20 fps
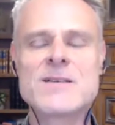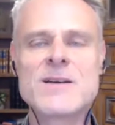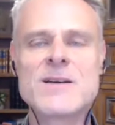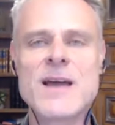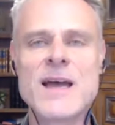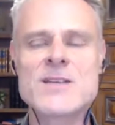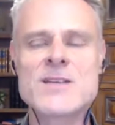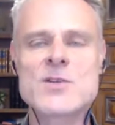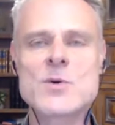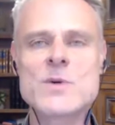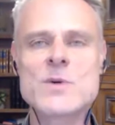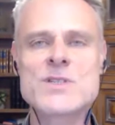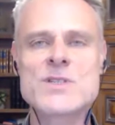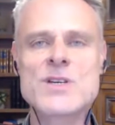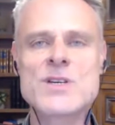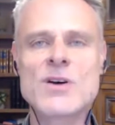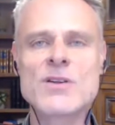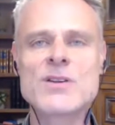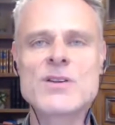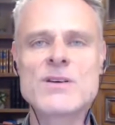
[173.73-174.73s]
as a
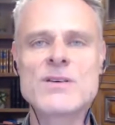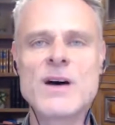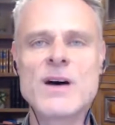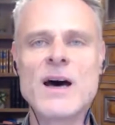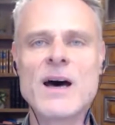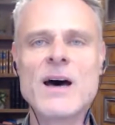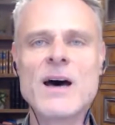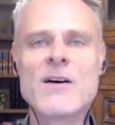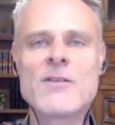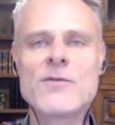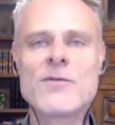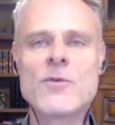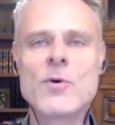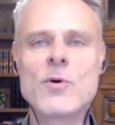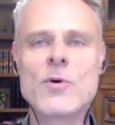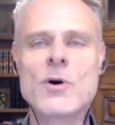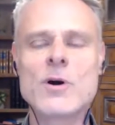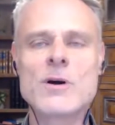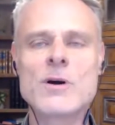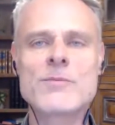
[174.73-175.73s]
result of
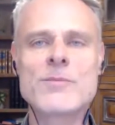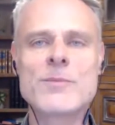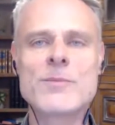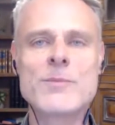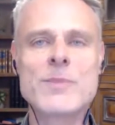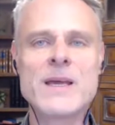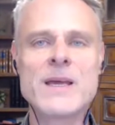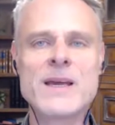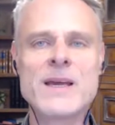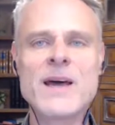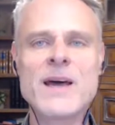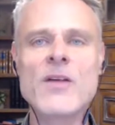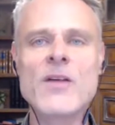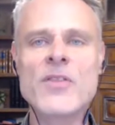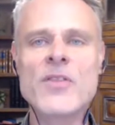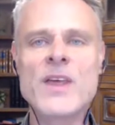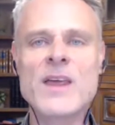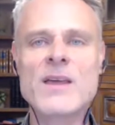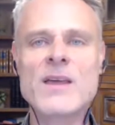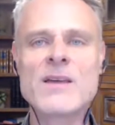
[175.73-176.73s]
or being
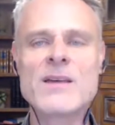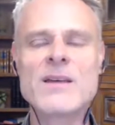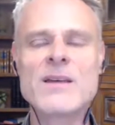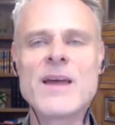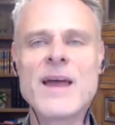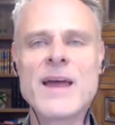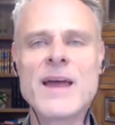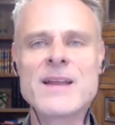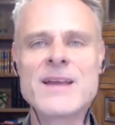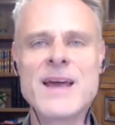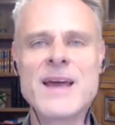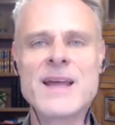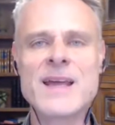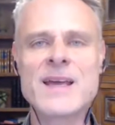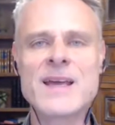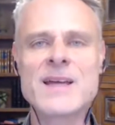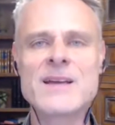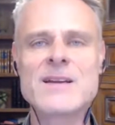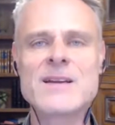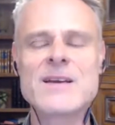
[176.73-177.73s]
healthy and getting
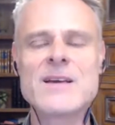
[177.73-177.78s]
it.